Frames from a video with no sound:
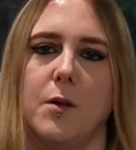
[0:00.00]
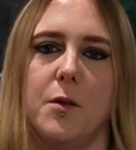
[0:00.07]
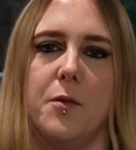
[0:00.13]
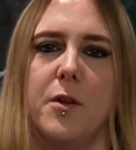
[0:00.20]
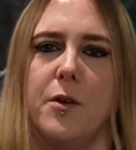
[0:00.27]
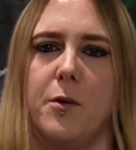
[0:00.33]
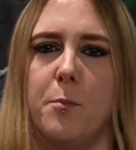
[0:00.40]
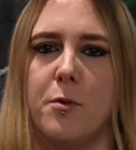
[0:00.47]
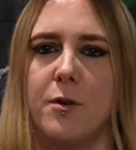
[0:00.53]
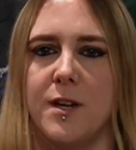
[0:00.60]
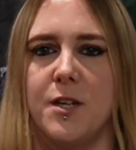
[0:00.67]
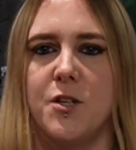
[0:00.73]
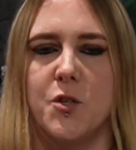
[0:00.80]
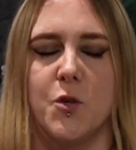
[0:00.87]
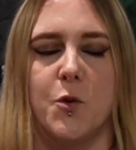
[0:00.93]
although I'm pretty
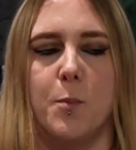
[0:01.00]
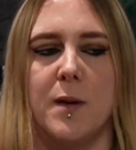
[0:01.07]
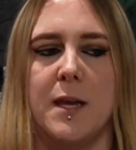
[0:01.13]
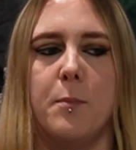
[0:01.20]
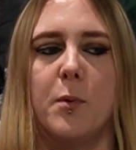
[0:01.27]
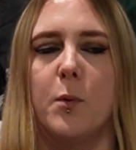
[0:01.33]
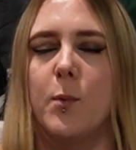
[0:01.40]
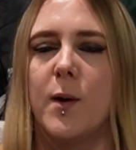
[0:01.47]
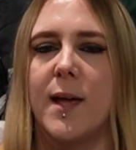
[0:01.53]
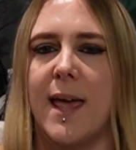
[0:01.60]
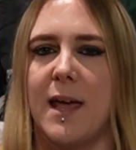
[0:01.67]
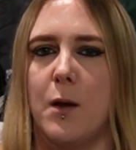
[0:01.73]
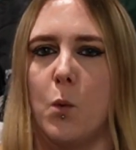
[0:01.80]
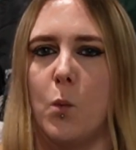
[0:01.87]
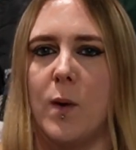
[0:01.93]
sure people were
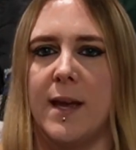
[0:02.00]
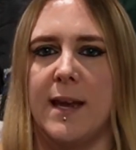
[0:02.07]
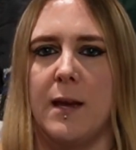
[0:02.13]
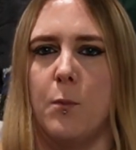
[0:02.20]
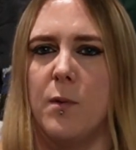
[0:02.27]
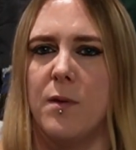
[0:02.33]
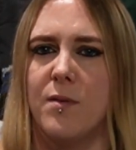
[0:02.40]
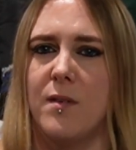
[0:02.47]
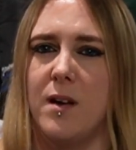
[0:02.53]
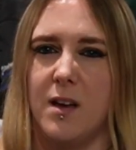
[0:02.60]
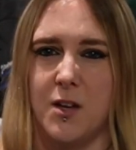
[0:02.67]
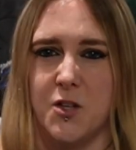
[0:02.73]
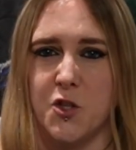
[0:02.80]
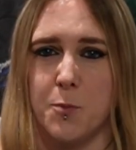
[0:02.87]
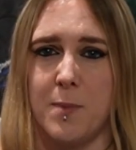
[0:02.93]
getting away with
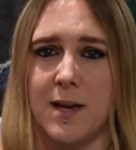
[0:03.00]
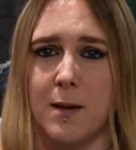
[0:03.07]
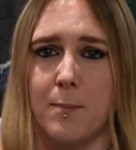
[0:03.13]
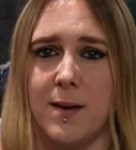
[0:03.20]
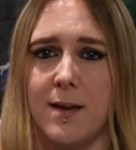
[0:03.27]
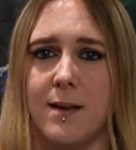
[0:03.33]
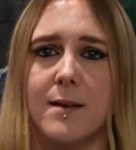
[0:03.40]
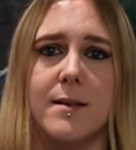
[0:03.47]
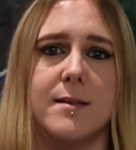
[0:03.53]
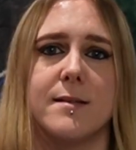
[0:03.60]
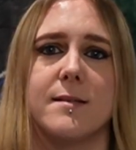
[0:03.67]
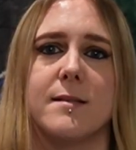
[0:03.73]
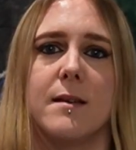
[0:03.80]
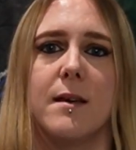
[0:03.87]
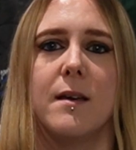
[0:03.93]
larger
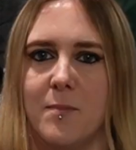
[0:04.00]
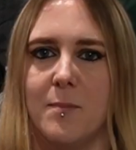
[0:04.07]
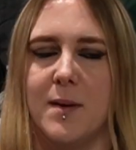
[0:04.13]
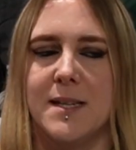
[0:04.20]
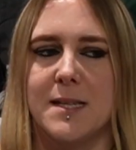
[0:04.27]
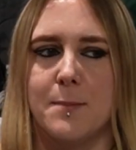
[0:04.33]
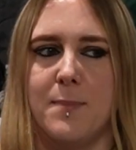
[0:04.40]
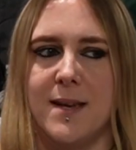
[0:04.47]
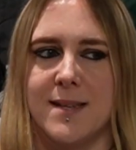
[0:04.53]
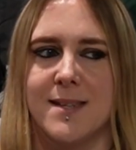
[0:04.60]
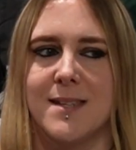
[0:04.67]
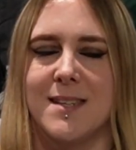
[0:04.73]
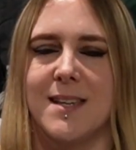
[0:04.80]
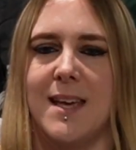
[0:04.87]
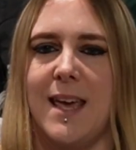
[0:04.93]
backpacks, but it's
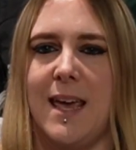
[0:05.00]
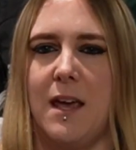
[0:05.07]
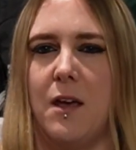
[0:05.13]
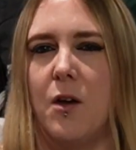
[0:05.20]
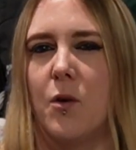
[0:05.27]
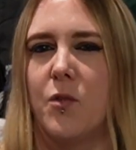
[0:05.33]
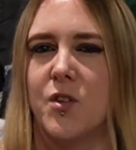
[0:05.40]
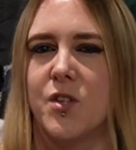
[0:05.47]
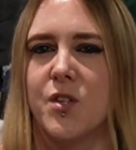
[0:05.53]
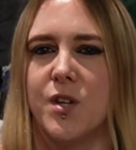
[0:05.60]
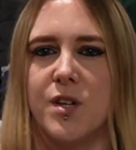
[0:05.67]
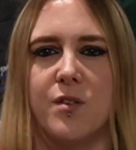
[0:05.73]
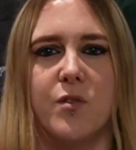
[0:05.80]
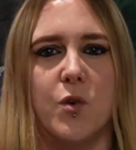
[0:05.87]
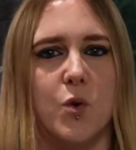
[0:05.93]
best to err on the
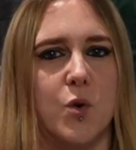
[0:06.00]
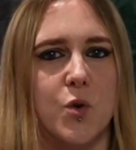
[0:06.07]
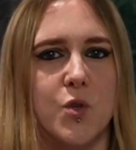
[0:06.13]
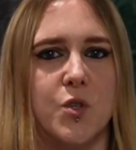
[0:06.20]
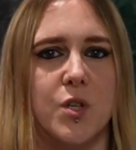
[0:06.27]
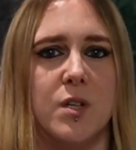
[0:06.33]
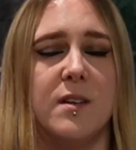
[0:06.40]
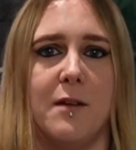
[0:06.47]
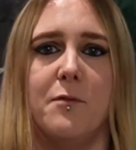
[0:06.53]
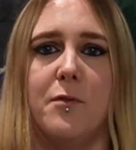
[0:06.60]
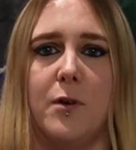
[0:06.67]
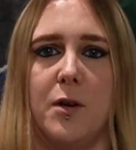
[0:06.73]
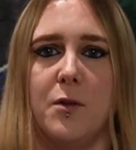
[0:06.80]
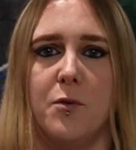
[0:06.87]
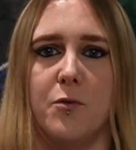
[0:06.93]
side of caution and
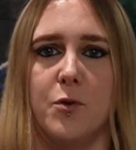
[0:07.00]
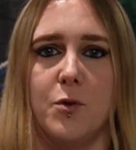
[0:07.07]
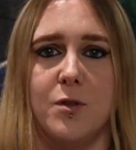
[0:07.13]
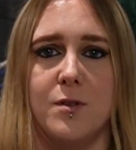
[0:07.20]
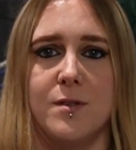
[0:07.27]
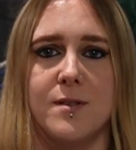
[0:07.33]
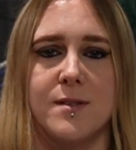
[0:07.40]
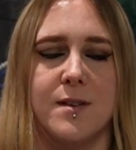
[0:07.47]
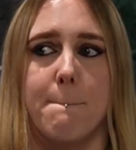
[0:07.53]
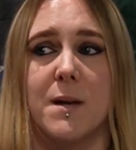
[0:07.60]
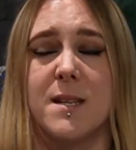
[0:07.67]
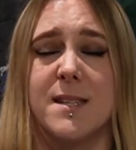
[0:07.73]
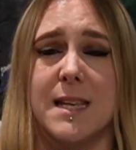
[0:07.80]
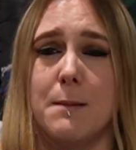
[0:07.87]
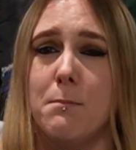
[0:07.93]
follow the rules
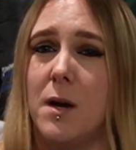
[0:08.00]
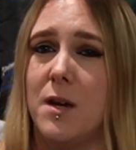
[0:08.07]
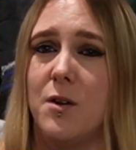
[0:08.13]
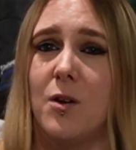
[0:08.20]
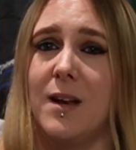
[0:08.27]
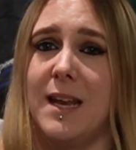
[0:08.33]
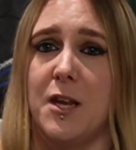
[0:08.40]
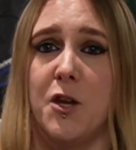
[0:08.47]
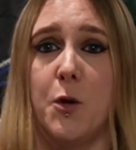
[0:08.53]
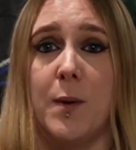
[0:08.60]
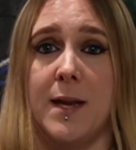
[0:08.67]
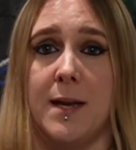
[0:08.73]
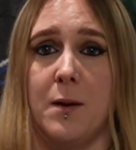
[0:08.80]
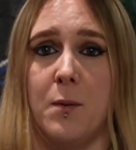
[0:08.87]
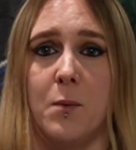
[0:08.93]
because they might not let you
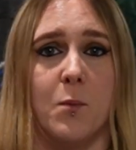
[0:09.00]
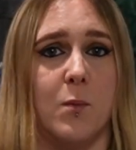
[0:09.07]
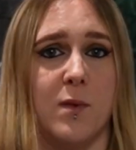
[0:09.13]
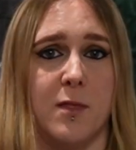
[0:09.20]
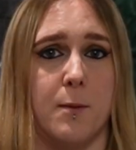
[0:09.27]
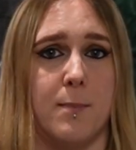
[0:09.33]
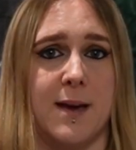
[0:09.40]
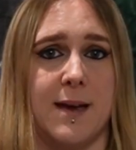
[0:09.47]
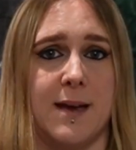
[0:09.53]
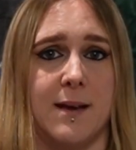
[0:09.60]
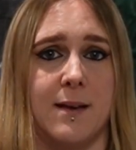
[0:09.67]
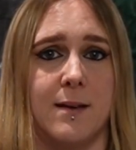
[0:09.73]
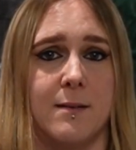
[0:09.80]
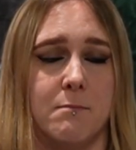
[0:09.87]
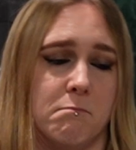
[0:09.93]
in with the
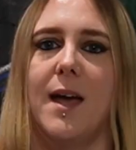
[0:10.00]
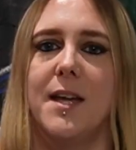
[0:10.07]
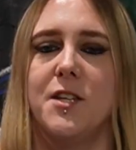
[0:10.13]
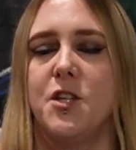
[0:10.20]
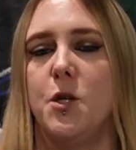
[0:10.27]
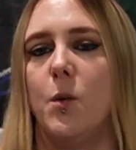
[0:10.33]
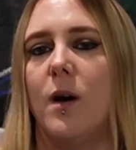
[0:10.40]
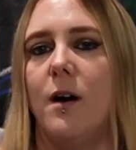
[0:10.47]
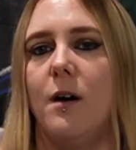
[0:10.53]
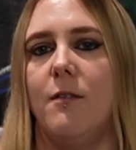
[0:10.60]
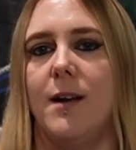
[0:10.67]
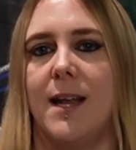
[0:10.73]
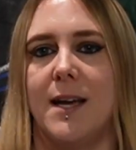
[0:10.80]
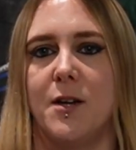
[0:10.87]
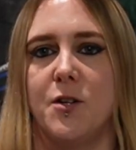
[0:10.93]
bag. And you are
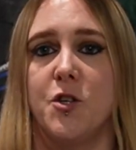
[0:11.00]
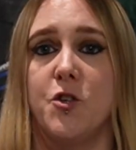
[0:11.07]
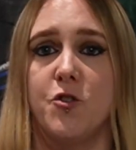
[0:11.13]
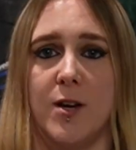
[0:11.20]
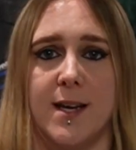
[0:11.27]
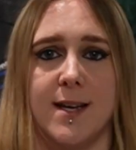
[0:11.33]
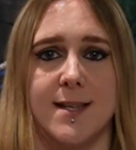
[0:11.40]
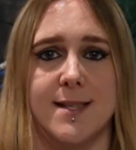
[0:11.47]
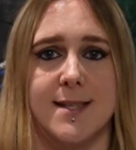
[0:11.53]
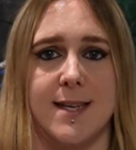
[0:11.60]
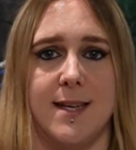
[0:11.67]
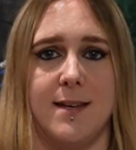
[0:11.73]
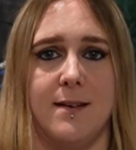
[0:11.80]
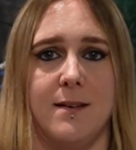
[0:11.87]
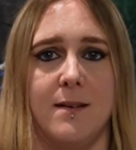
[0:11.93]
allowed drinks
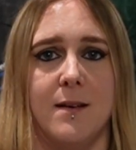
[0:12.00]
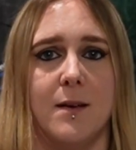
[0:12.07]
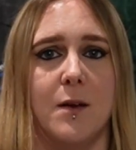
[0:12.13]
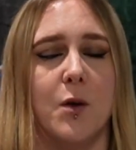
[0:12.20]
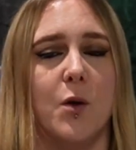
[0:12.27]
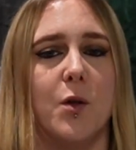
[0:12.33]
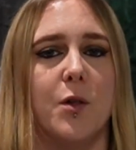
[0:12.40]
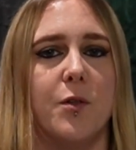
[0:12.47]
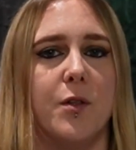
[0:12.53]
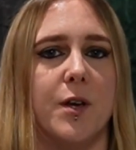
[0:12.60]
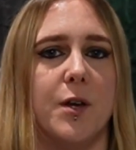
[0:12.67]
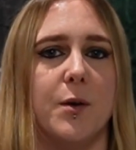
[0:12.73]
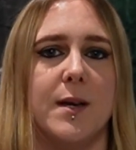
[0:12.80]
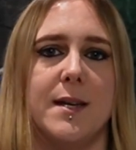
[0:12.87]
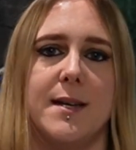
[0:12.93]
in, although
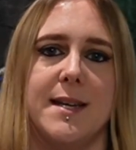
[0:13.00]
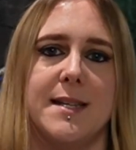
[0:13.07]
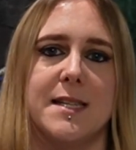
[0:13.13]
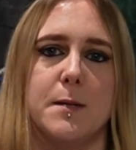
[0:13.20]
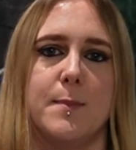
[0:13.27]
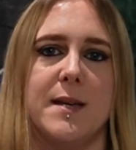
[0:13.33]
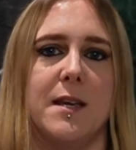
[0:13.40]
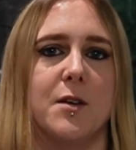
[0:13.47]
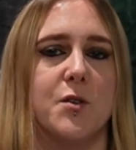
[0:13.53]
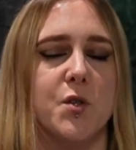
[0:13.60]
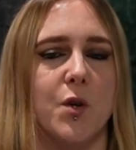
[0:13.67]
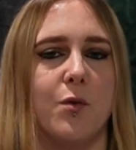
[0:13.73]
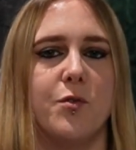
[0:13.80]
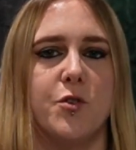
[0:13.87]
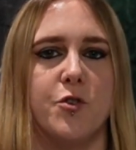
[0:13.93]
it needs to be a
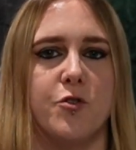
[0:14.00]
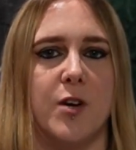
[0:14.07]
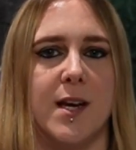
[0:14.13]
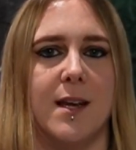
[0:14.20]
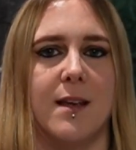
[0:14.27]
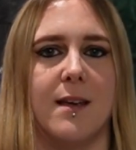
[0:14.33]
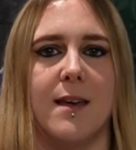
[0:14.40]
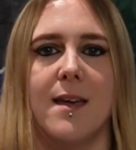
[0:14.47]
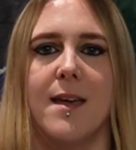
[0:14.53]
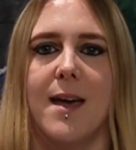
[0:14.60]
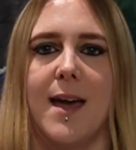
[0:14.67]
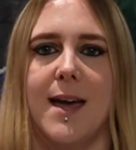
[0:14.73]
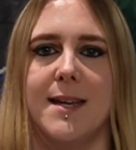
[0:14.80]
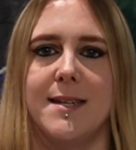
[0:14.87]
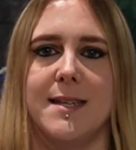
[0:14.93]
soft drink
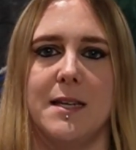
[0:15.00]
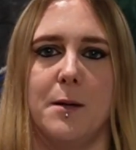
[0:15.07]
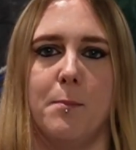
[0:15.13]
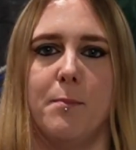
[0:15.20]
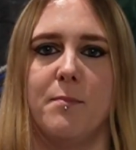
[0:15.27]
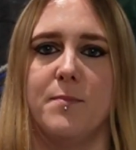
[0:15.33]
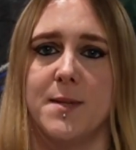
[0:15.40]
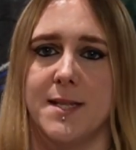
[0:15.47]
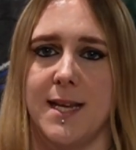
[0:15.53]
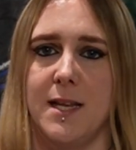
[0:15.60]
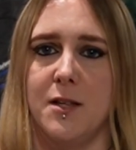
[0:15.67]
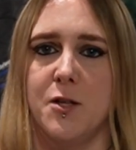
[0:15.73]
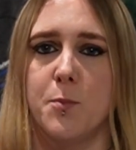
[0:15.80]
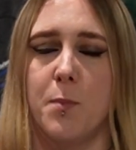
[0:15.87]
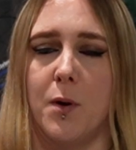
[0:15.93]
and in a
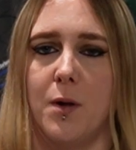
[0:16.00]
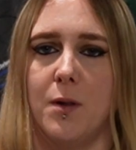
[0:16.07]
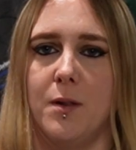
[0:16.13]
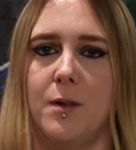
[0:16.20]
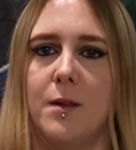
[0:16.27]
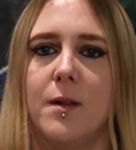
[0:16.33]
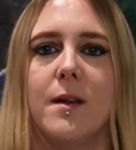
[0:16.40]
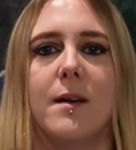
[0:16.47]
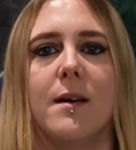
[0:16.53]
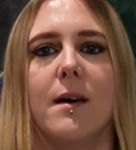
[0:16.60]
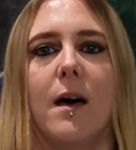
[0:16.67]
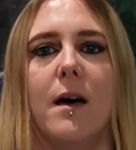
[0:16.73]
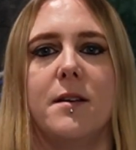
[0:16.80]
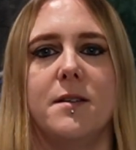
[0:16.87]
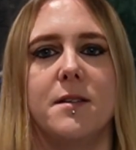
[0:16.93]
sealed bottle
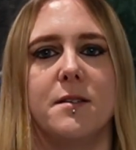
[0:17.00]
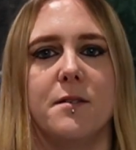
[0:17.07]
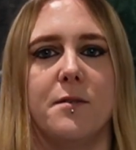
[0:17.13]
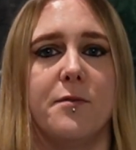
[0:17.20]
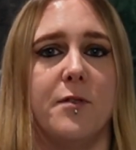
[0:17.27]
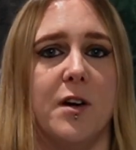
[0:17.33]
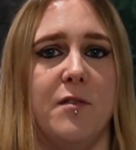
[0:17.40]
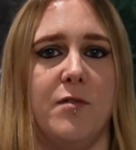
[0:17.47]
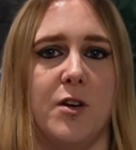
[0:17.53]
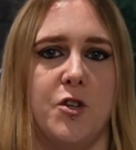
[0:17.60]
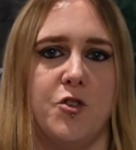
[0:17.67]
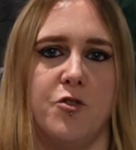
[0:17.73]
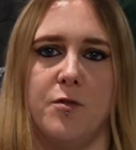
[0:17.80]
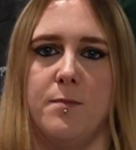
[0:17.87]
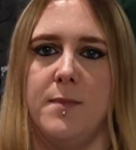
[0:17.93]
under
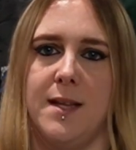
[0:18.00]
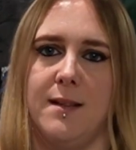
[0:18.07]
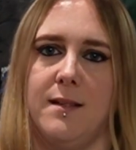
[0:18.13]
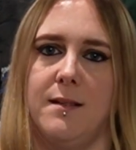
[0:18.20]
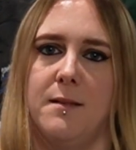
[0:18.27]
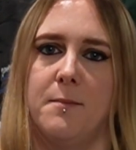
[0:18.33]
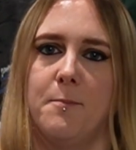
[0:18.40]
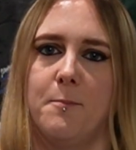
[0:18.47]
500 ml.